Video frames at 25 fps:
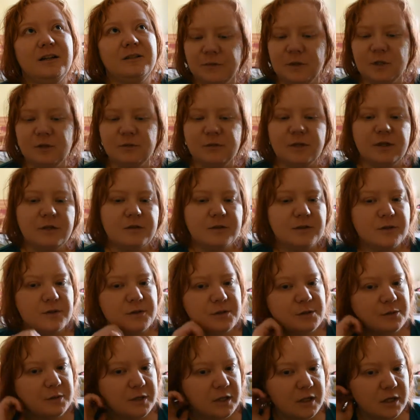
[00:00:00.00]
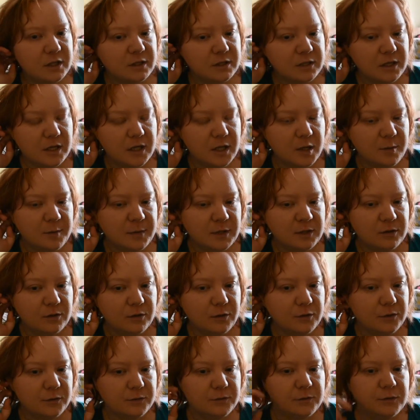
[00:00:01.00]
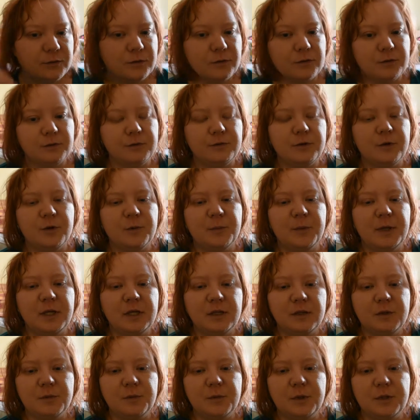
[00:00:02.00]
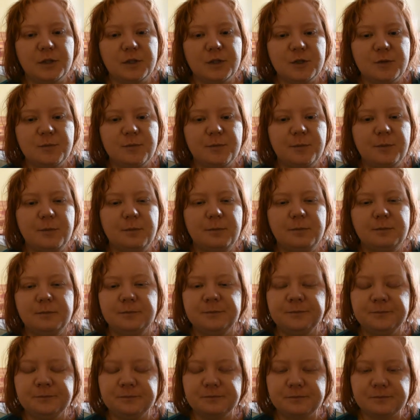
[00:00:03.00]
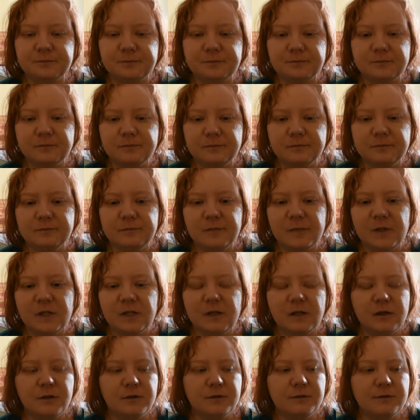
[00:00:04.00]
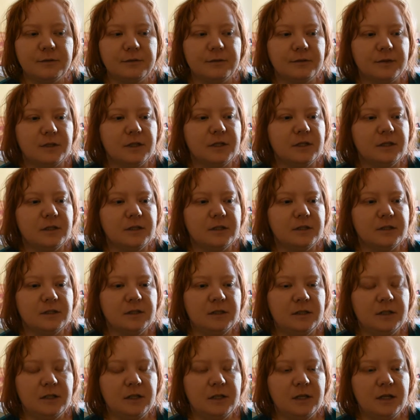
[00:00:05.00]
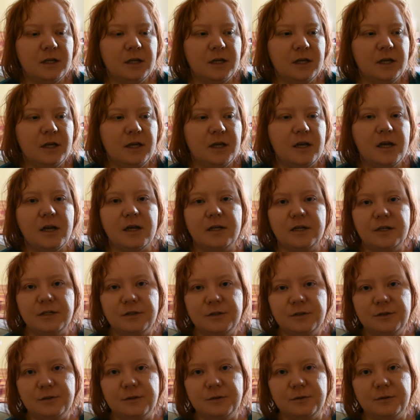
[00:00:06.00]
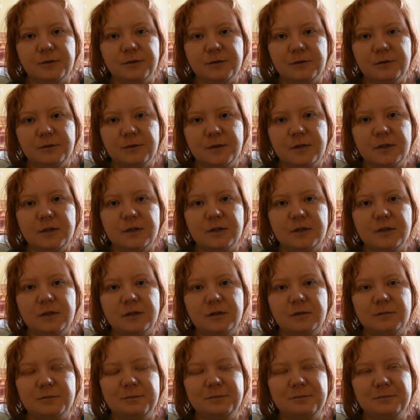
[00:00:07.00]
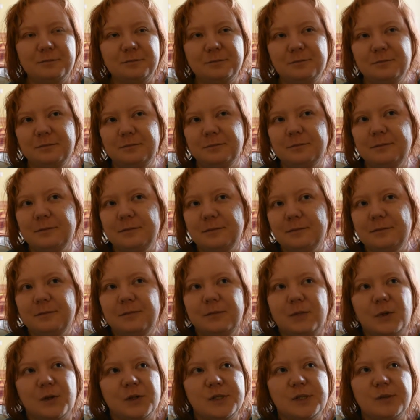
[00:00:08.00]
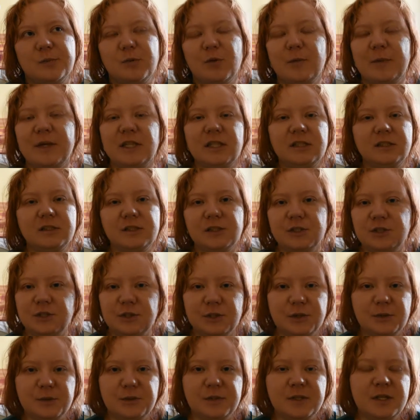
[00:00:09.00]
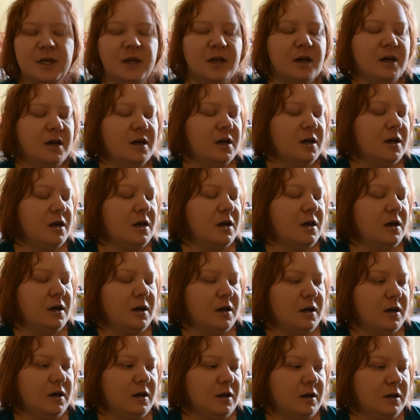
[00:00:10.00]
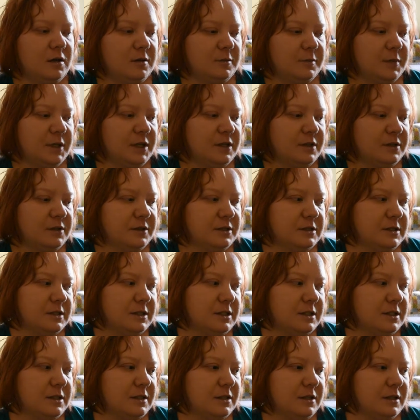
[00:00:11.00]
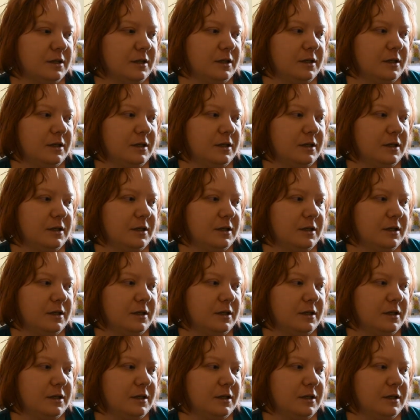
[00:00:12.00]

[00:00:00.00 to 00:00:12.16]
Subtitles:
there's also the element of not conforming, which kind of added to her possible mental issues, because